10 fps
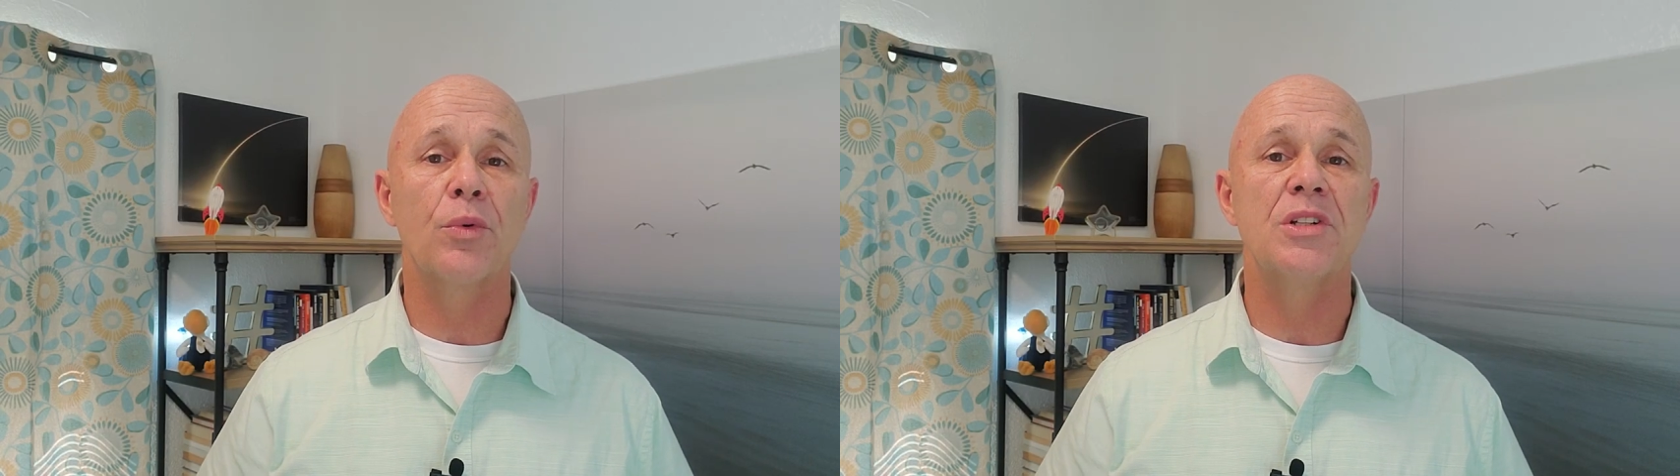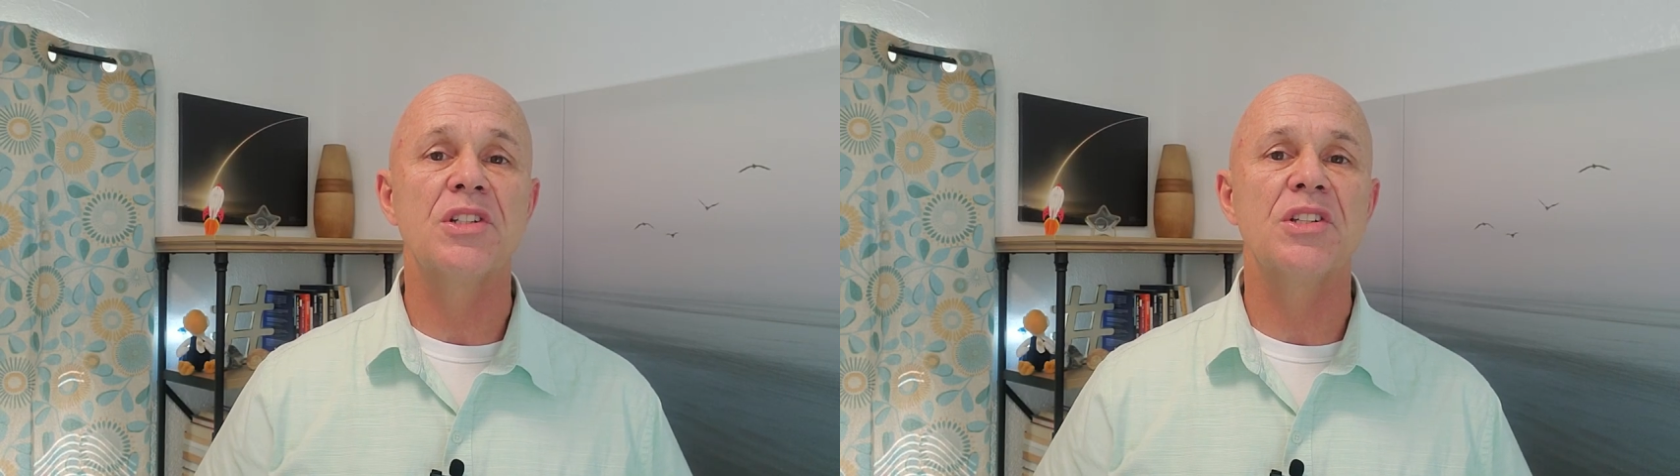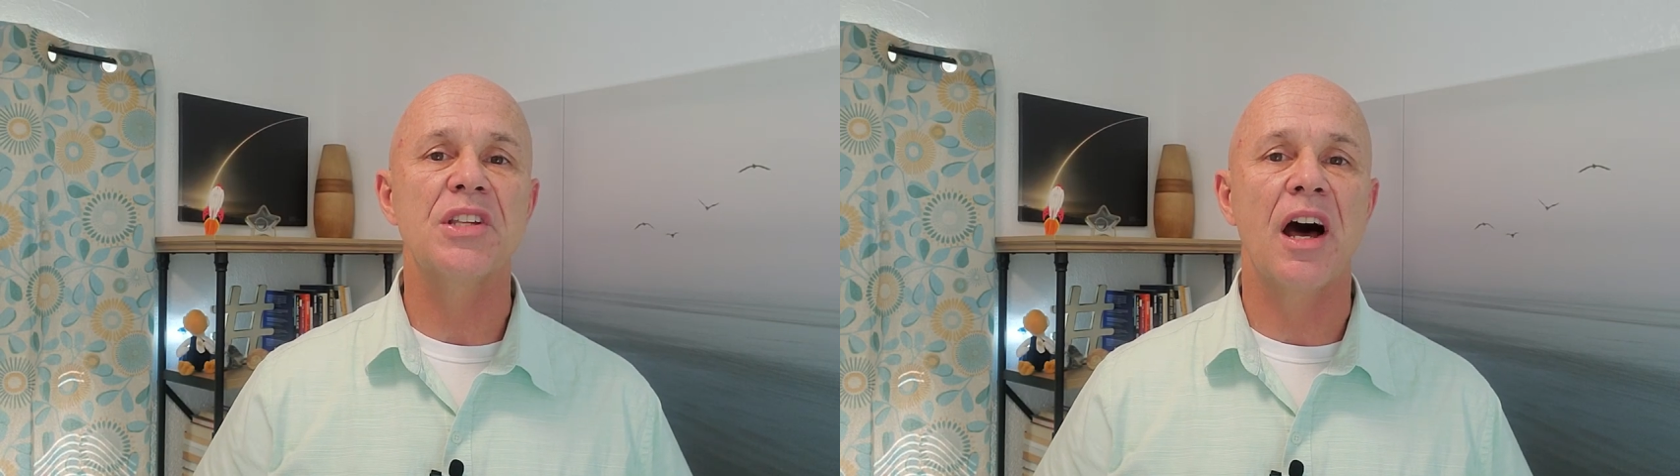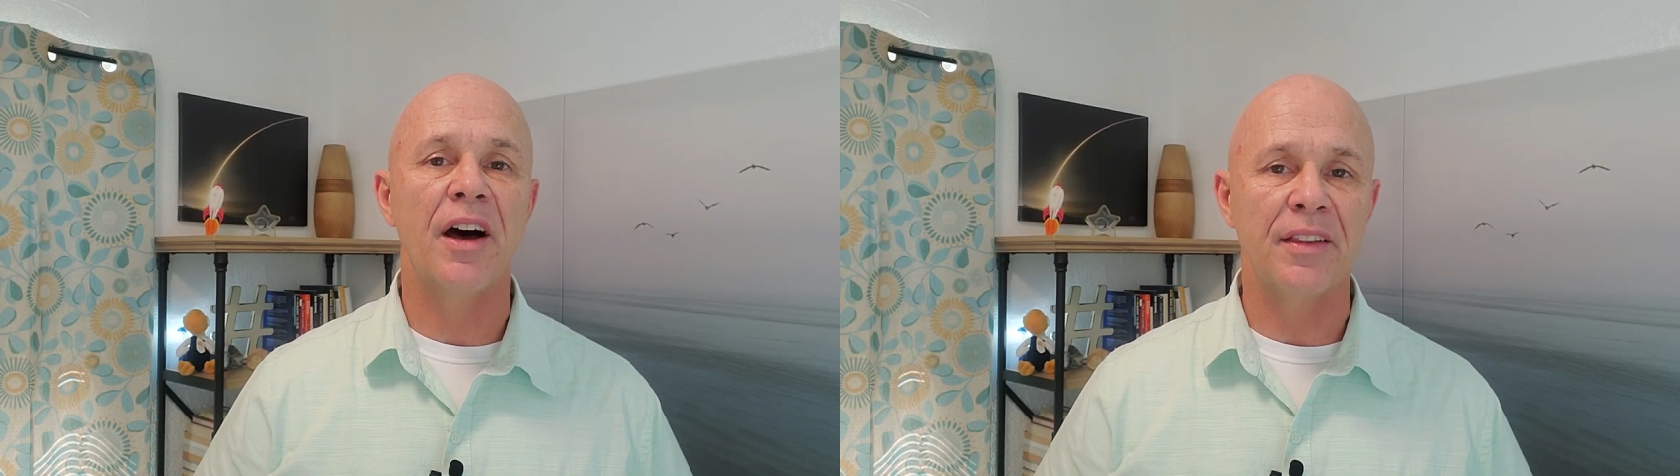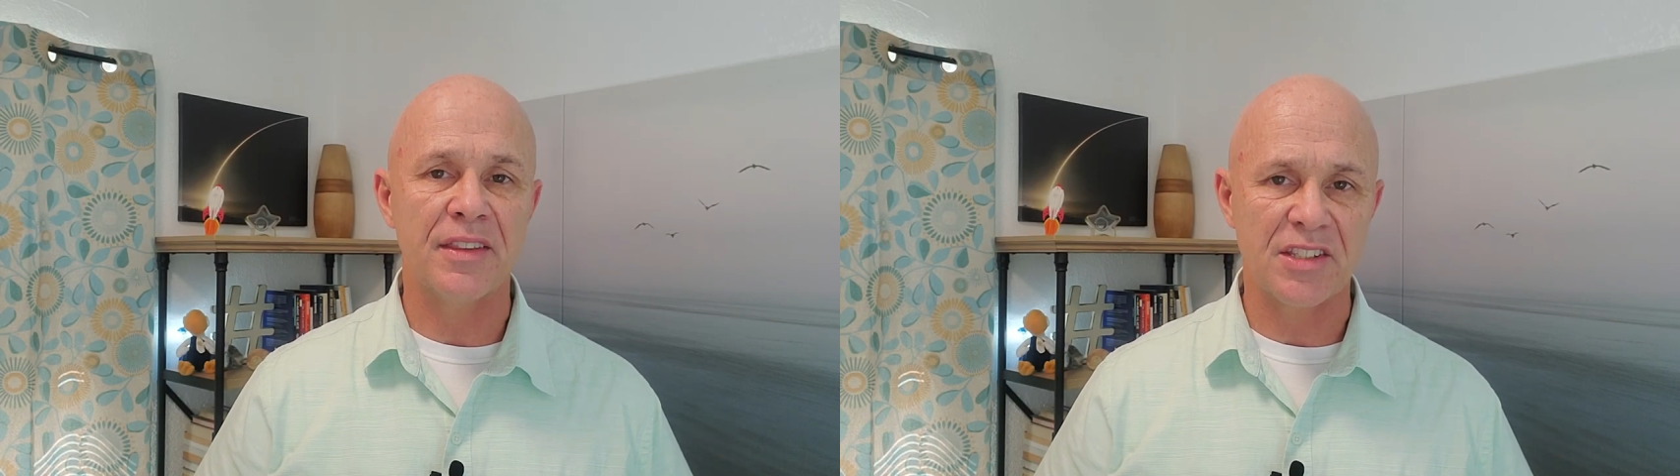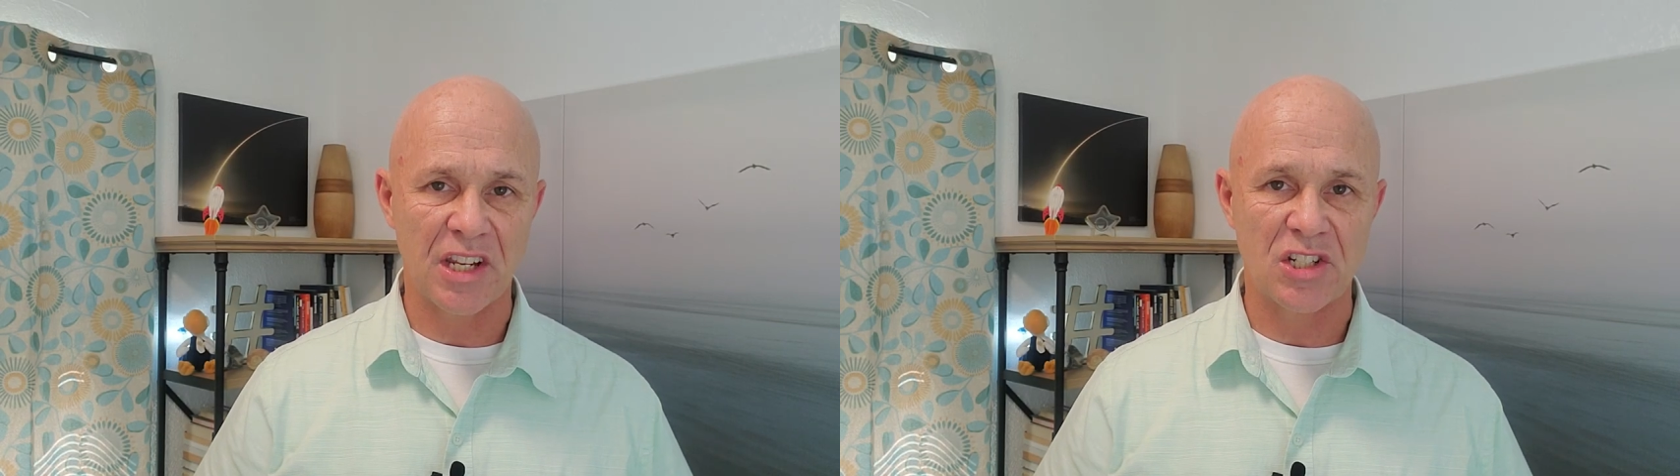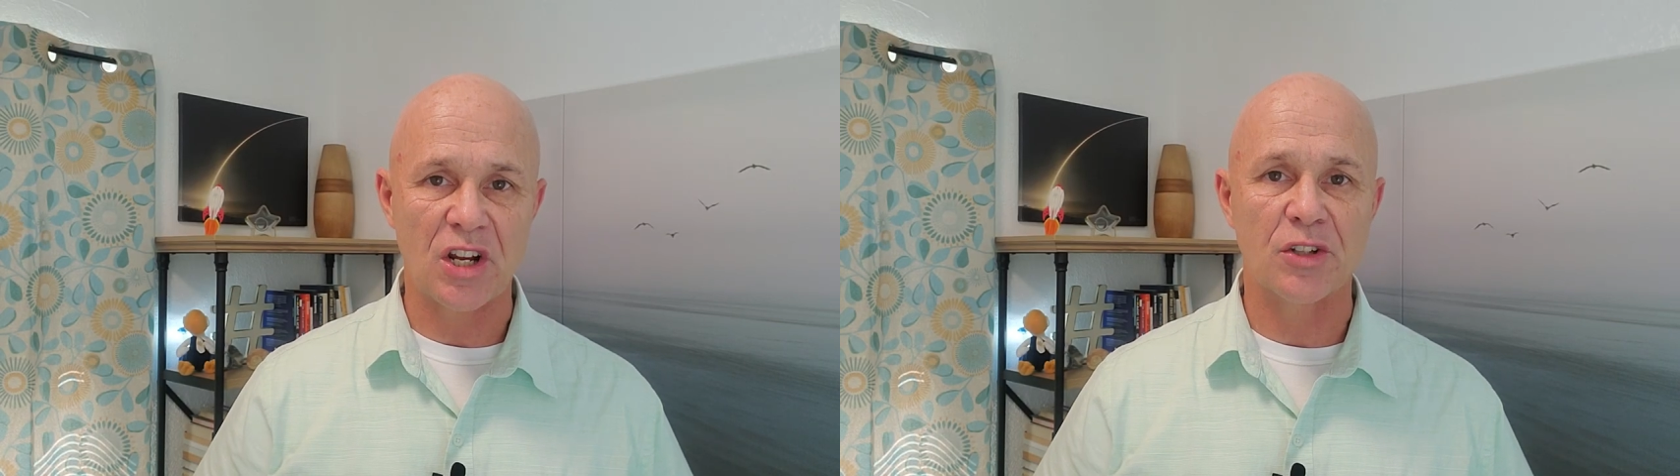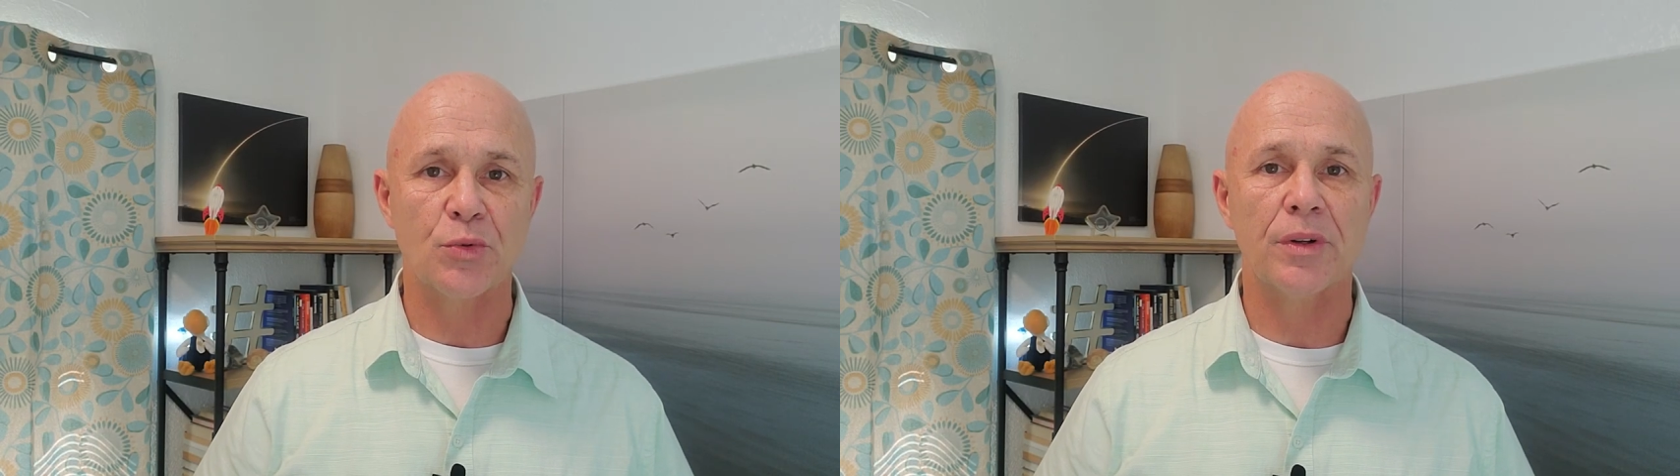which is on the St.
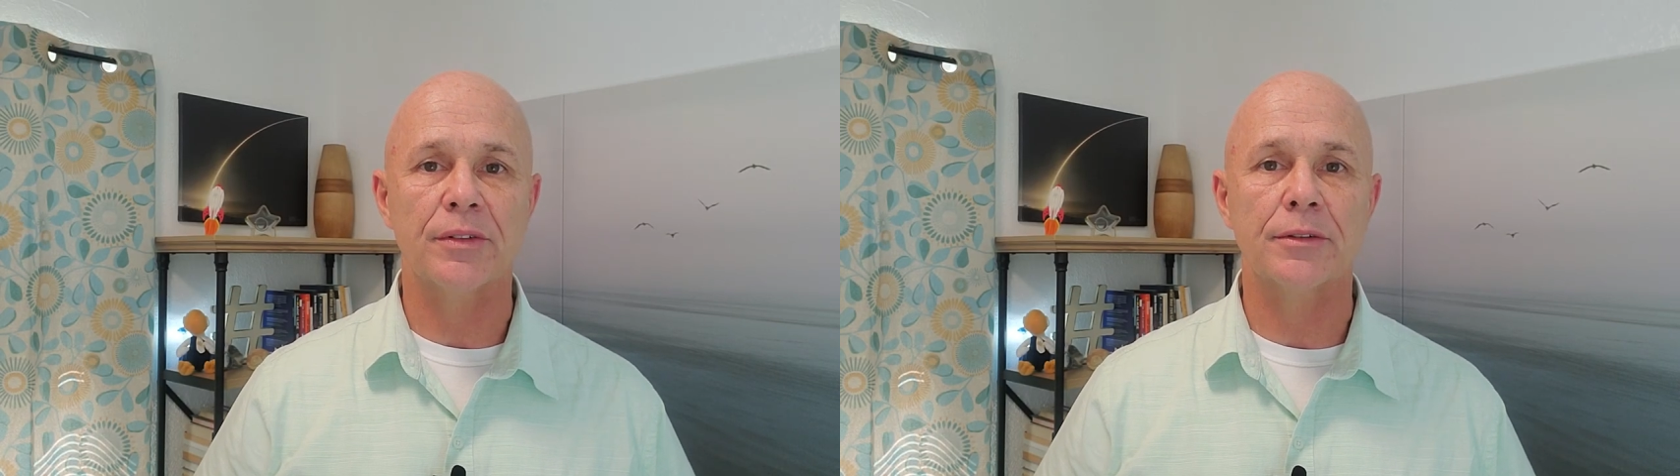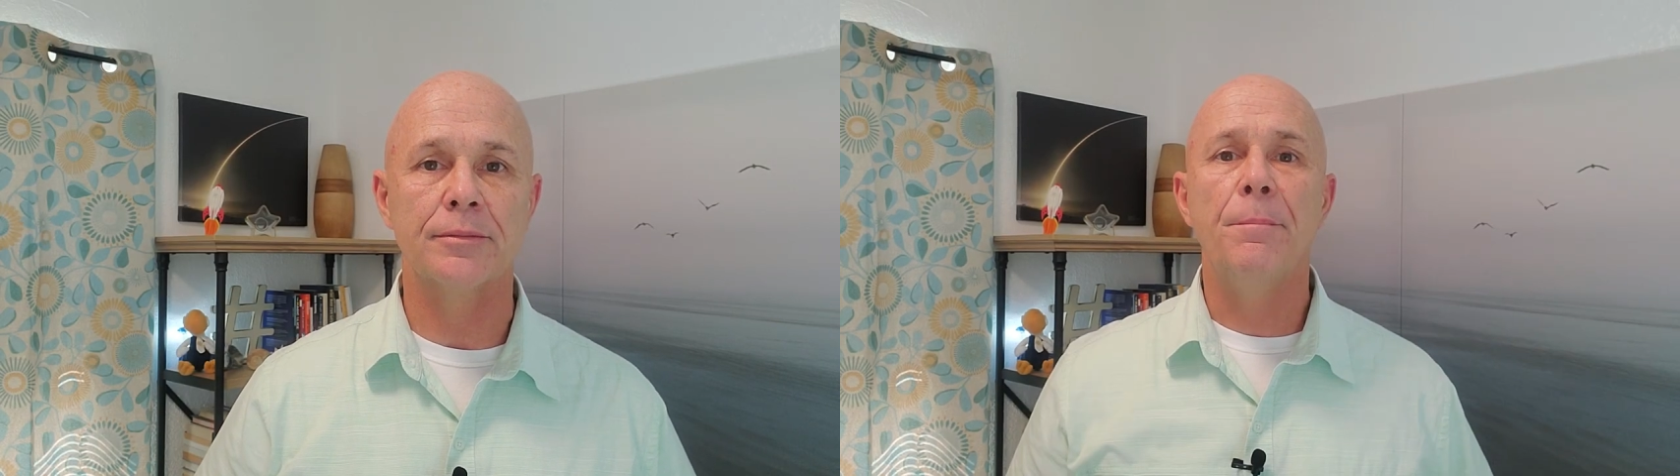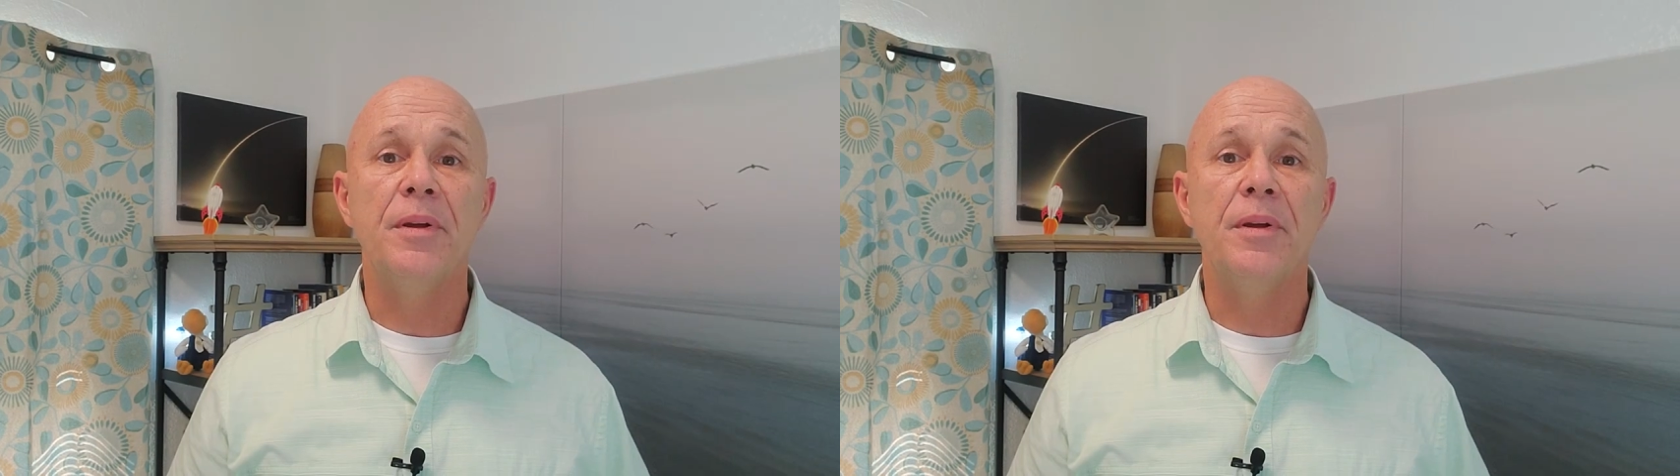Johns River.